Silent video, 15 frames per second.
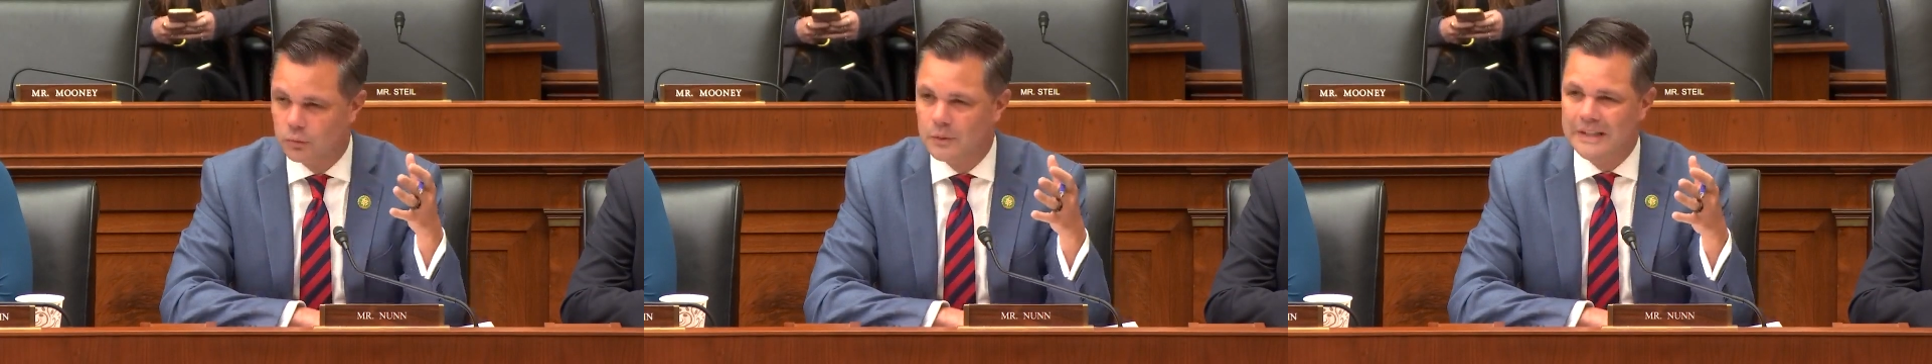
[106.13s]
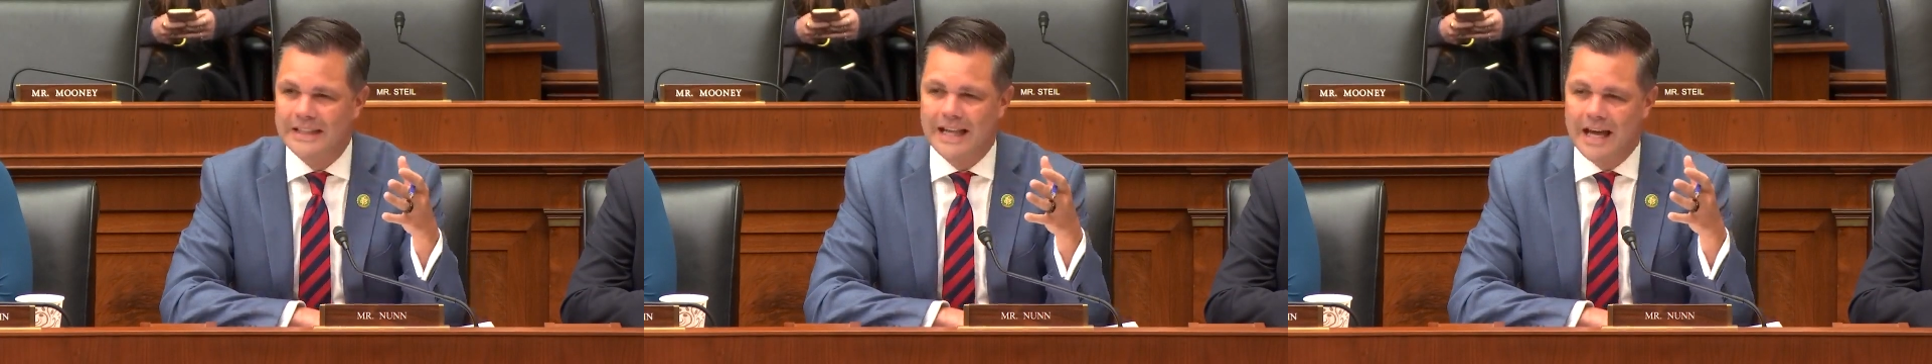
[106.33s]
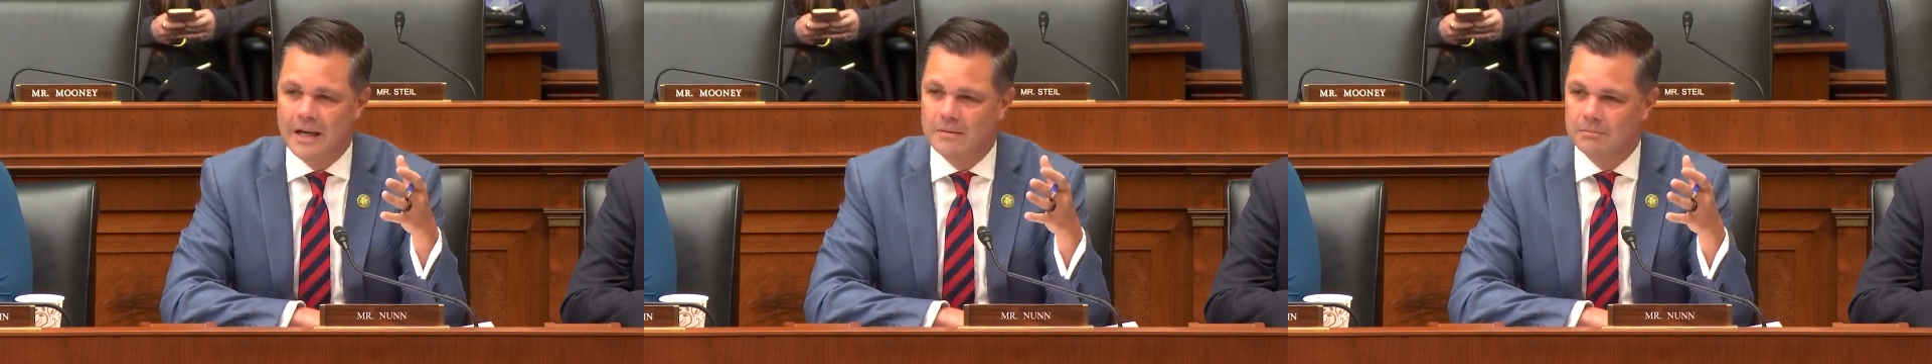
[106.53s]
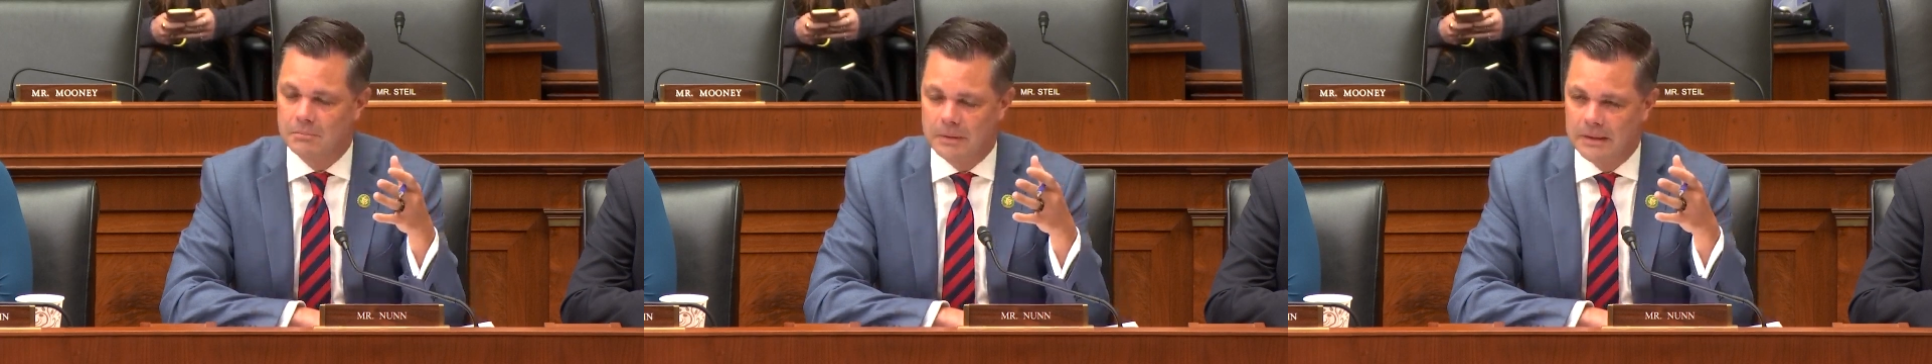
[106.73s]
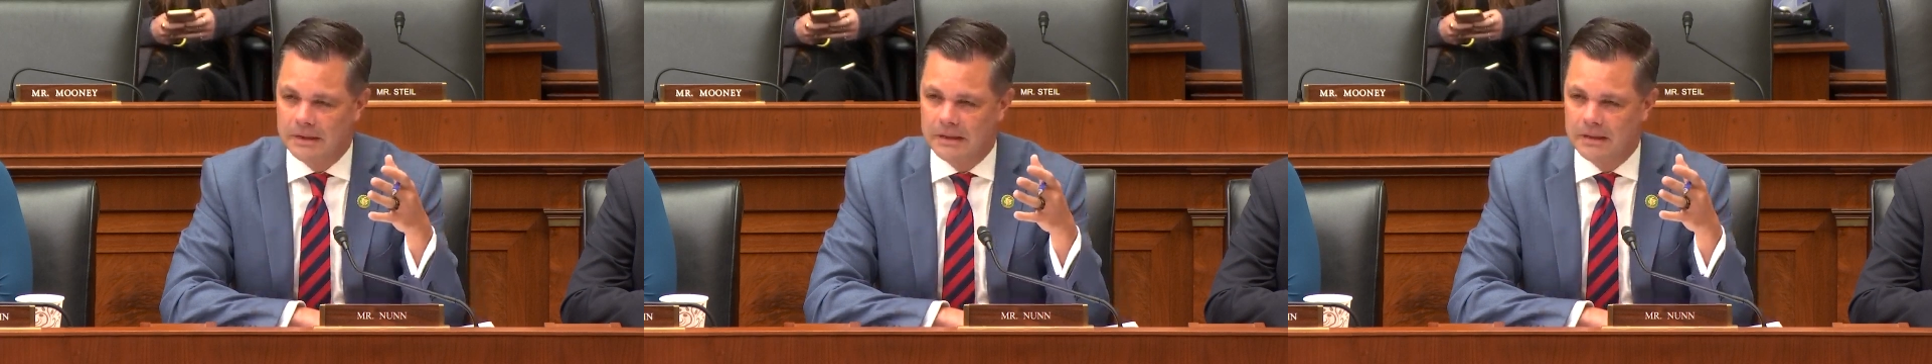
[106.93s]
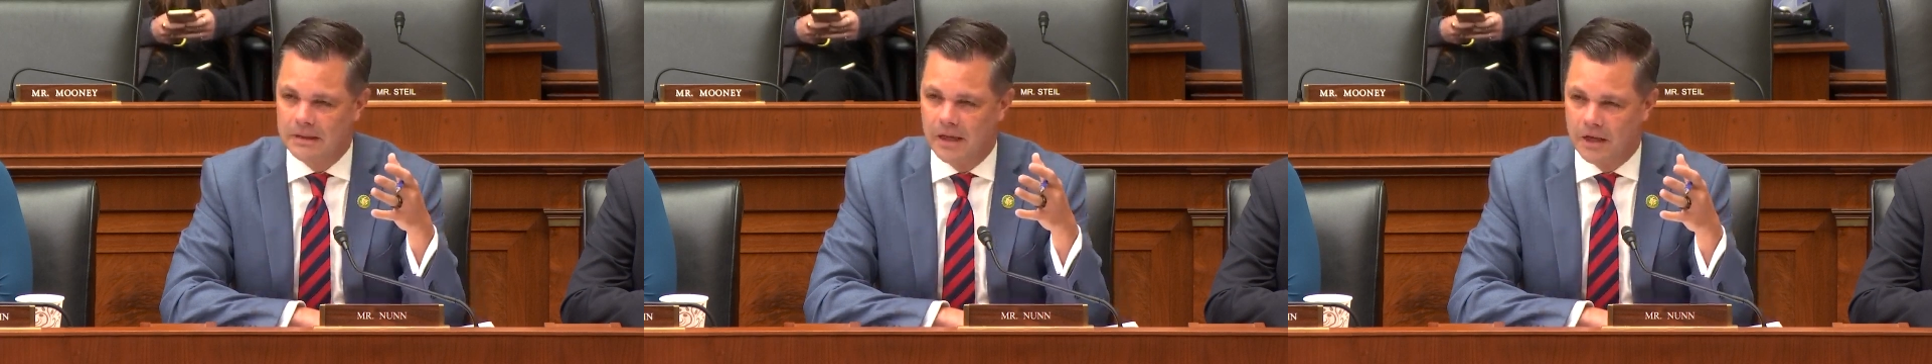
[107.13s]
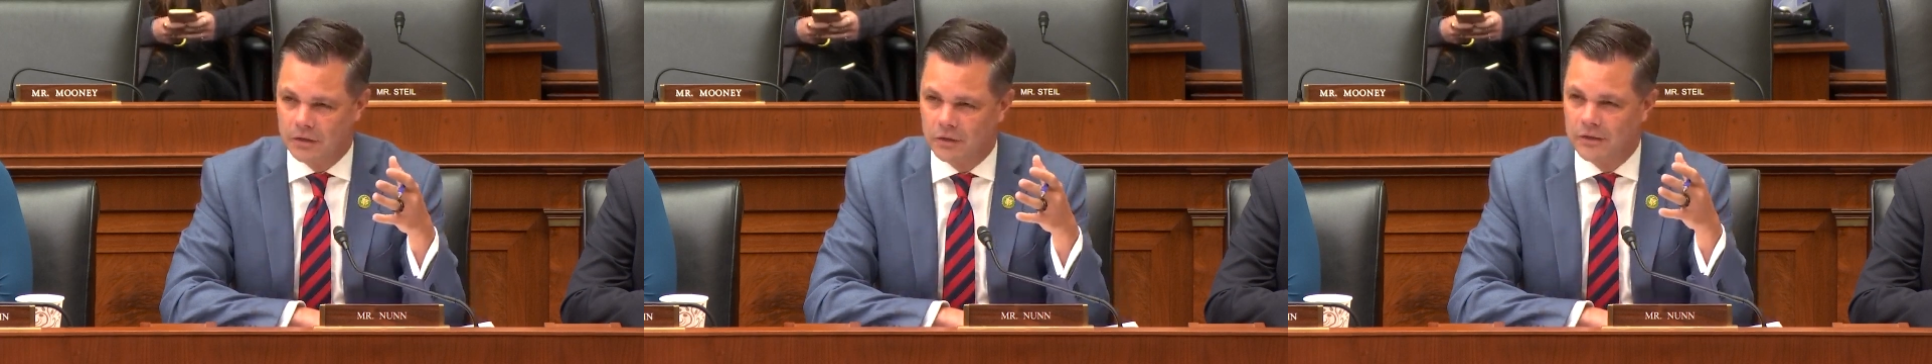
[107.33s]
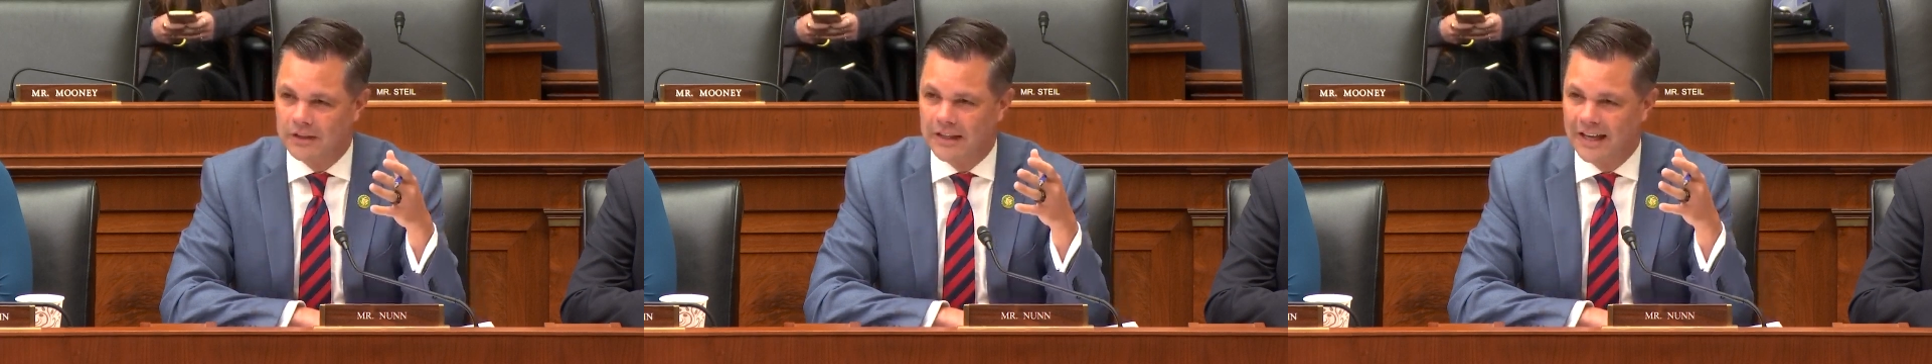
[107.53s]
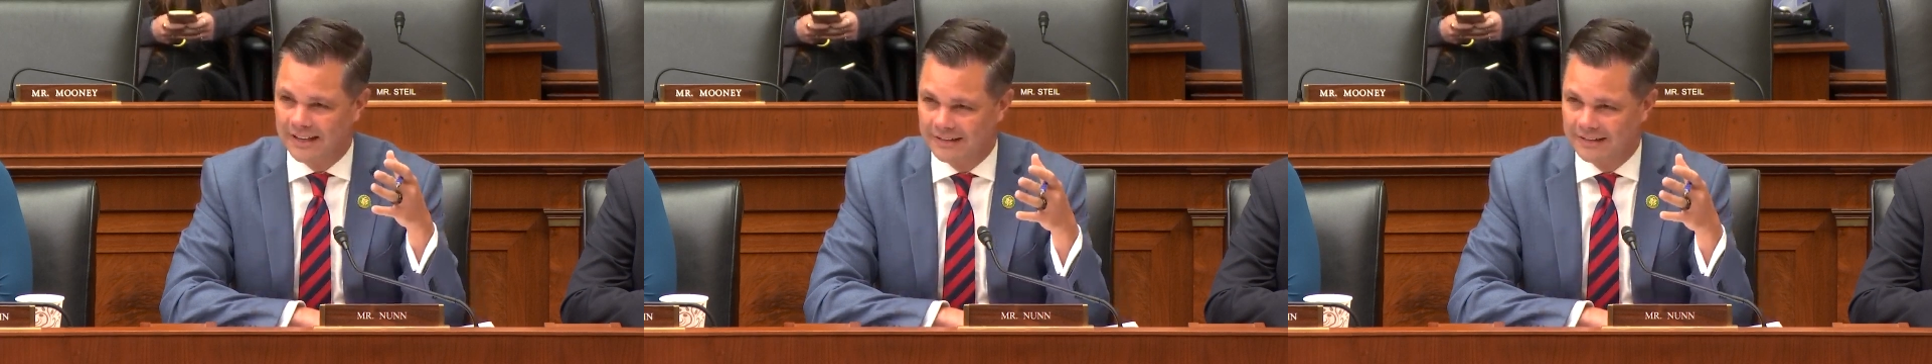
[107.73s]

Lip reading: would not be under the